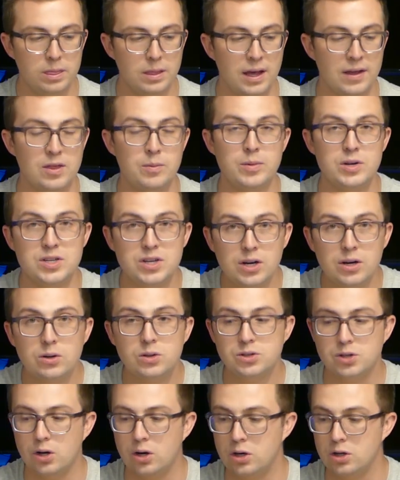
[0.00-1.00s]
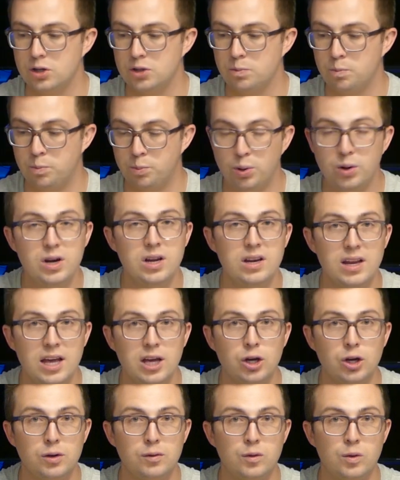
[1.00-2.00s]
and the materials are pretty
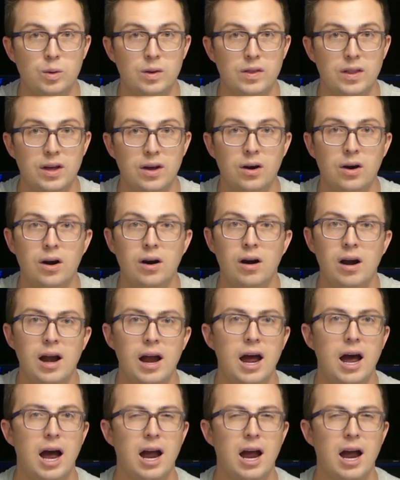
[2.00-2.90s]
dang good for what they are,